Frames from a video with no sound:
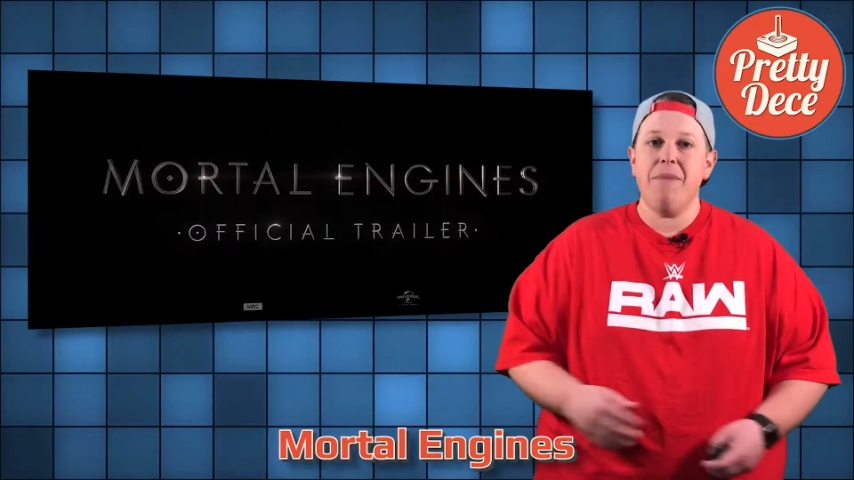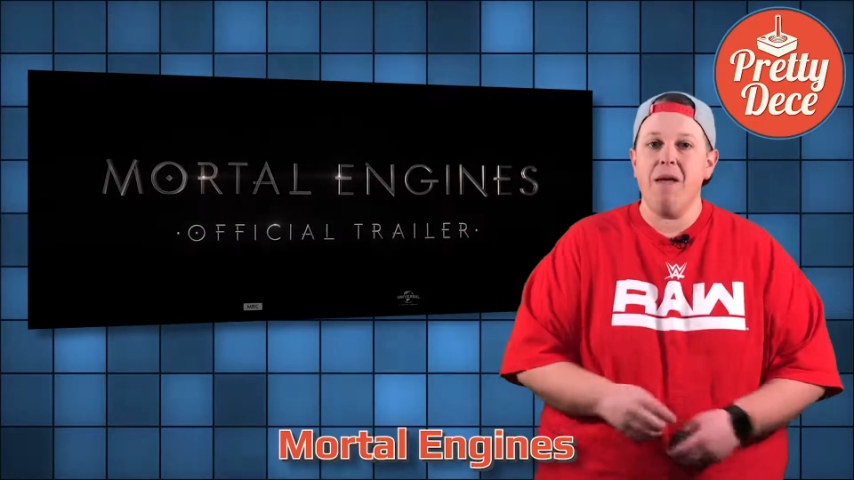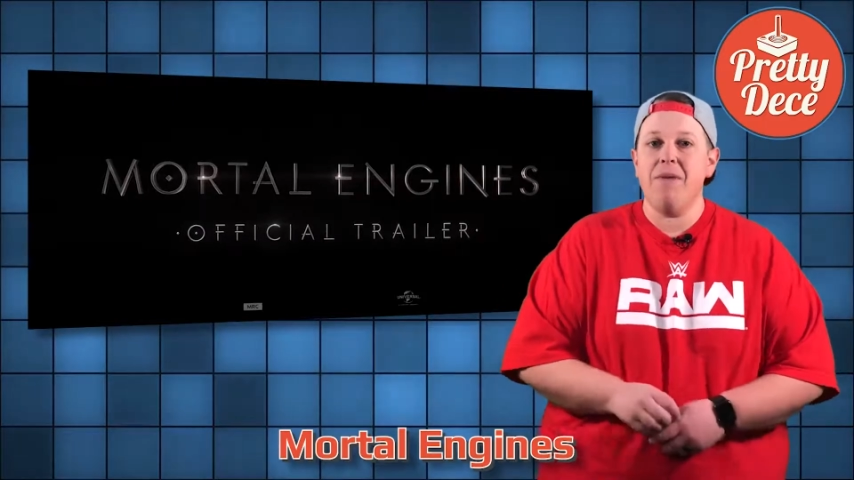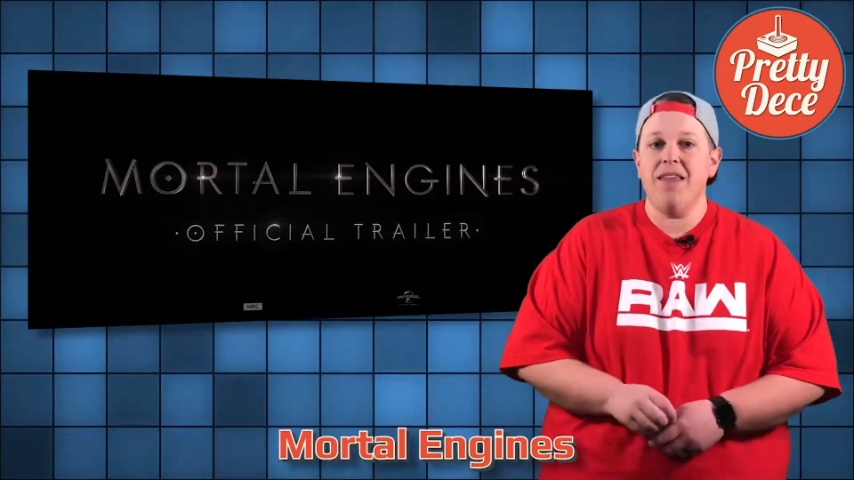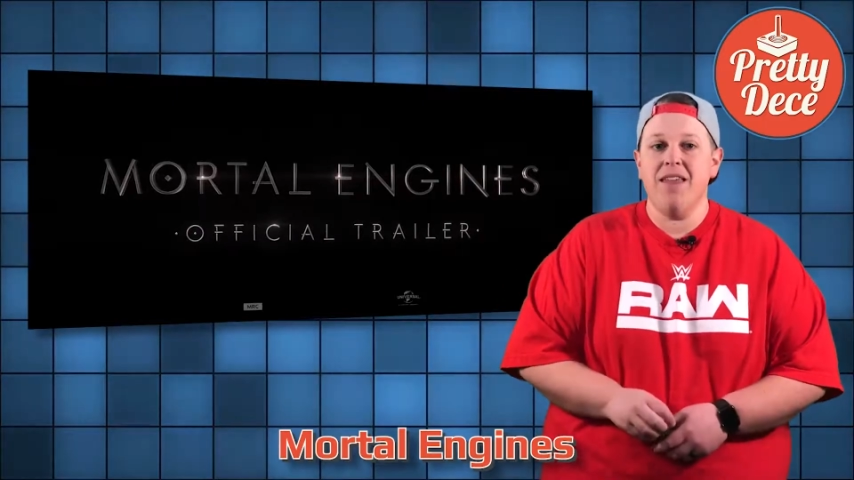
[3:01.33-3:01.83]

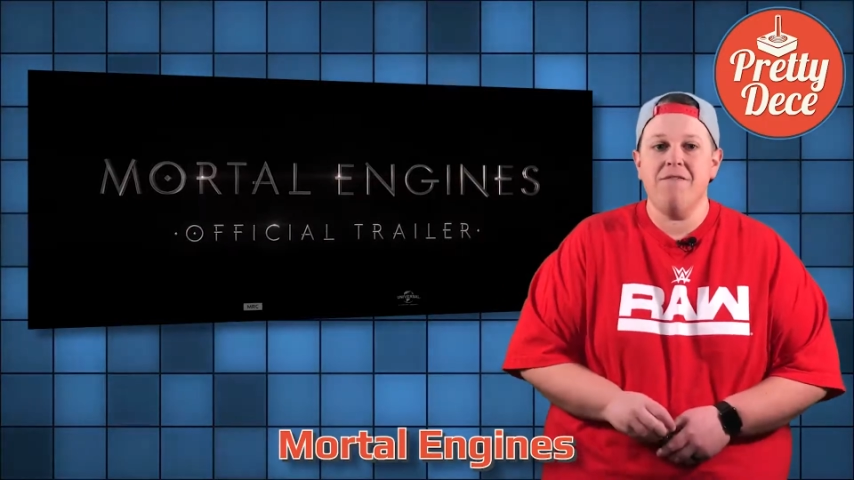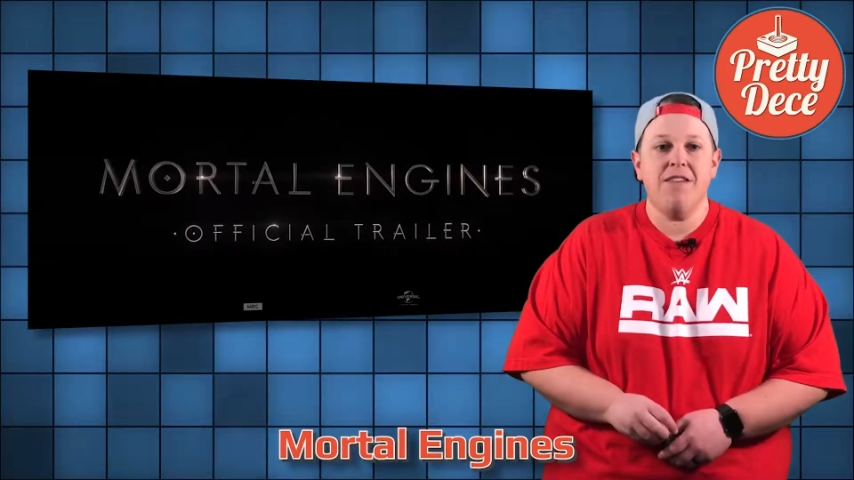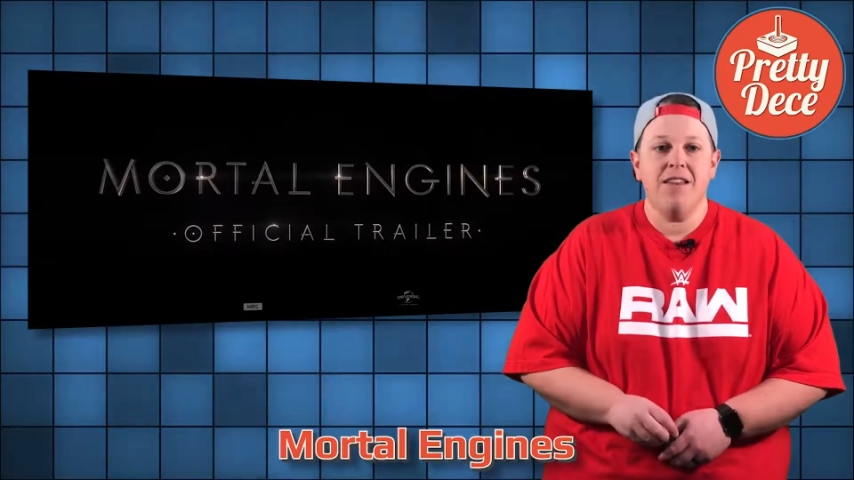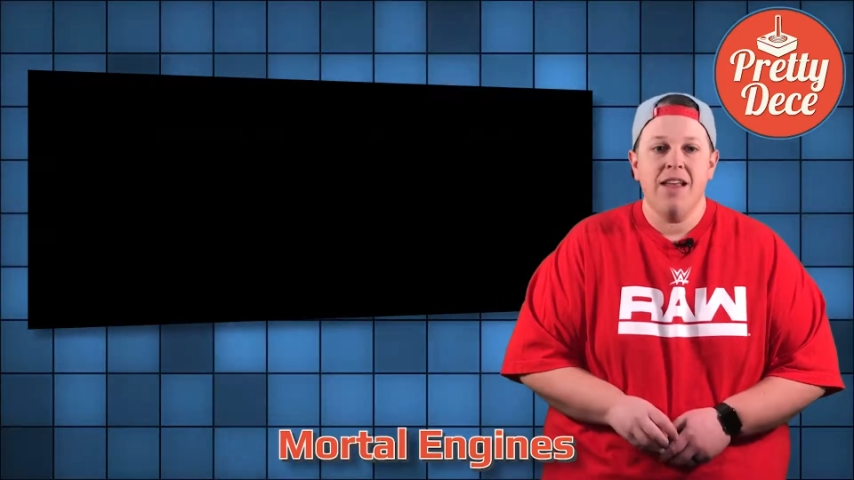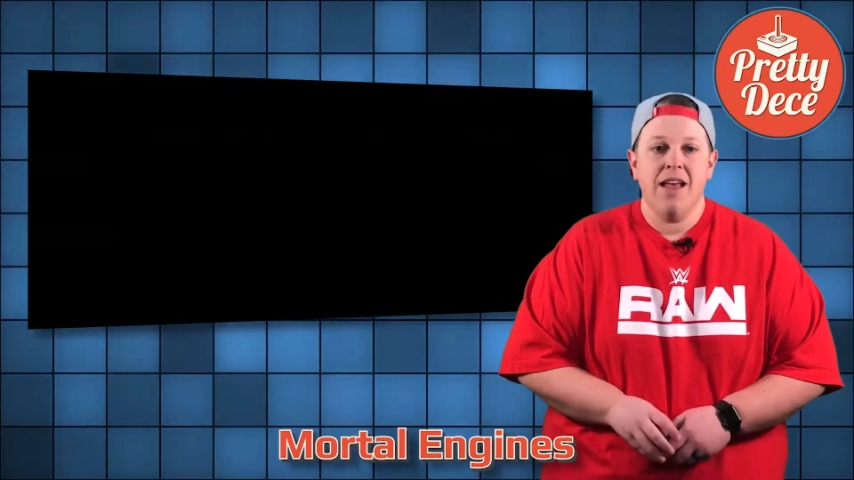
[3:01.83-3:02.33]
maybe give
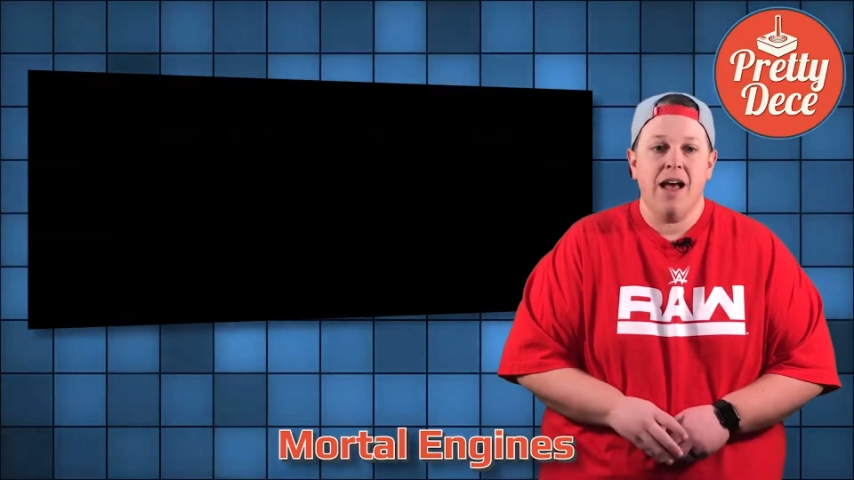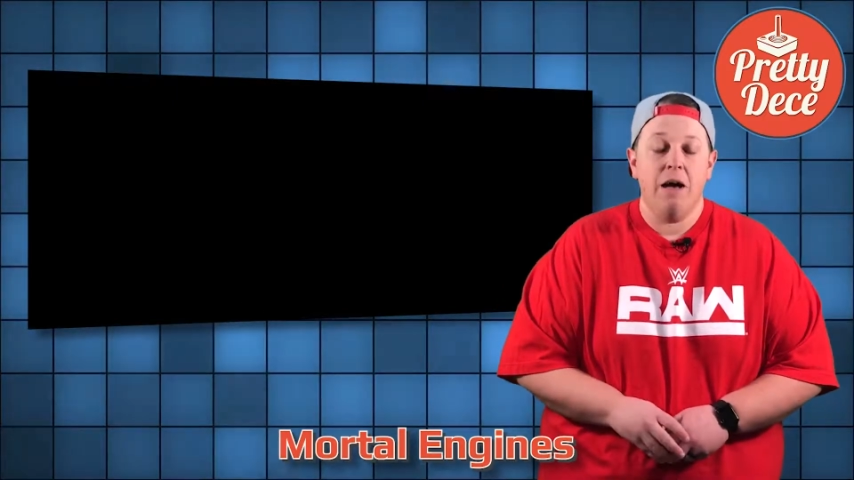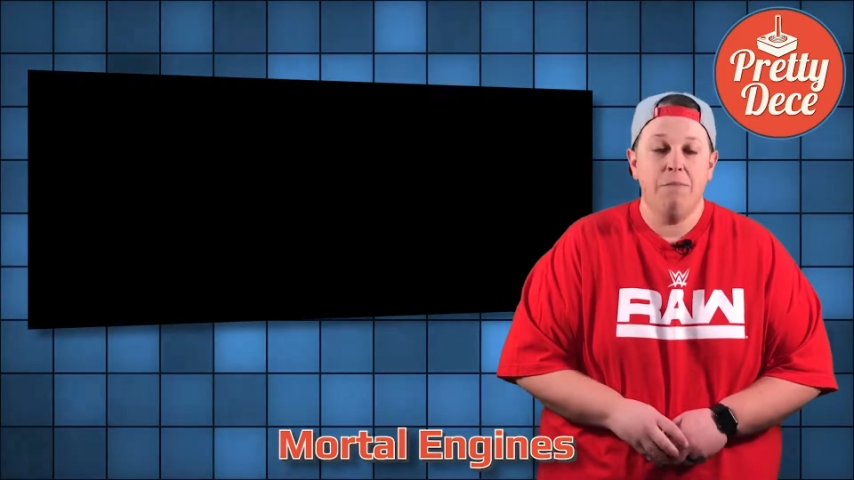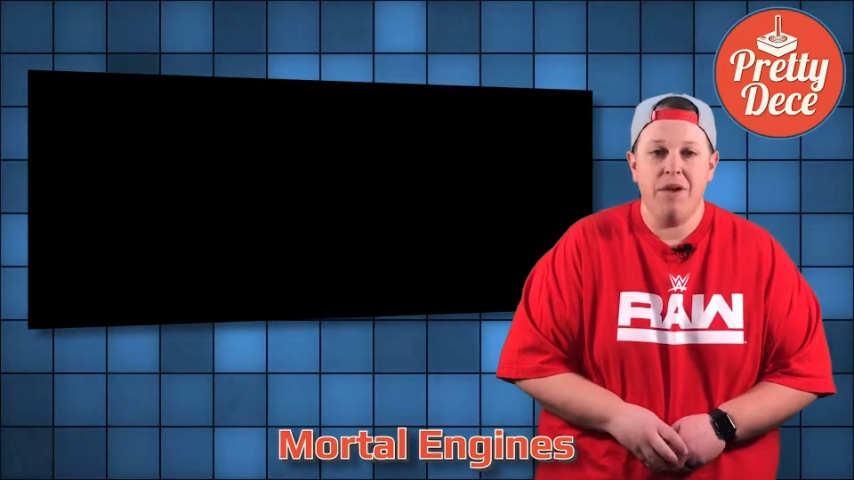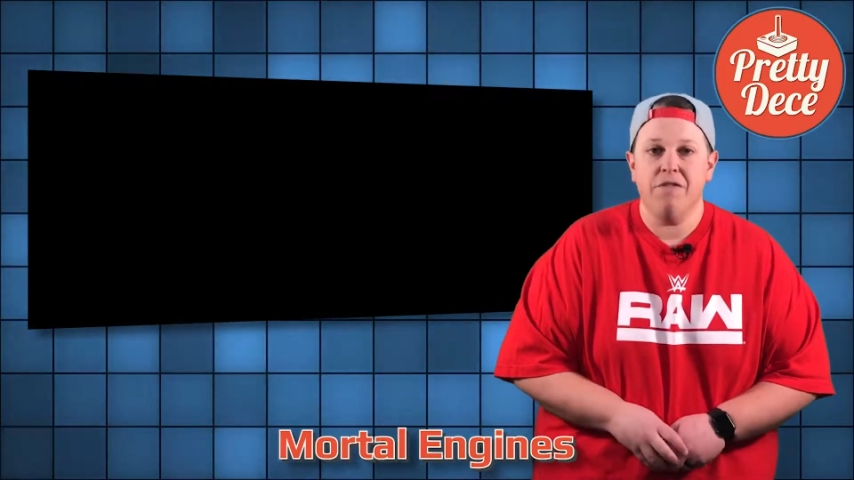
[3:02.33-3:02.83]
it
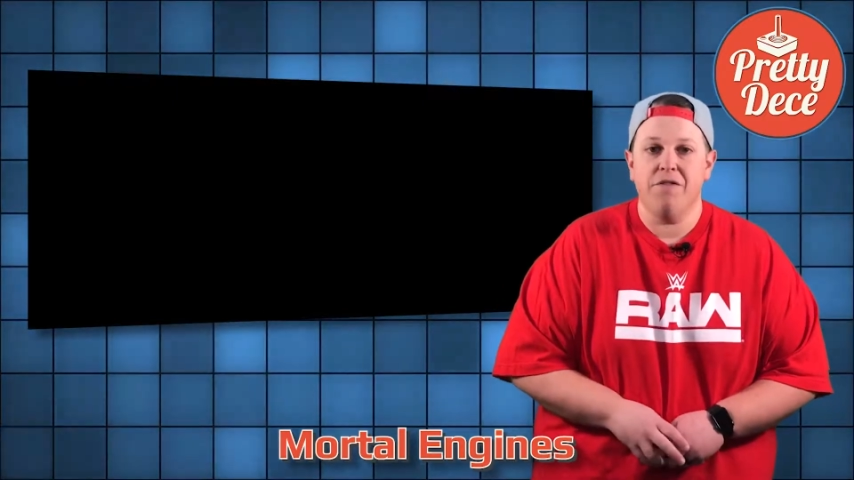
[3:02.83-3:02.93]
a bit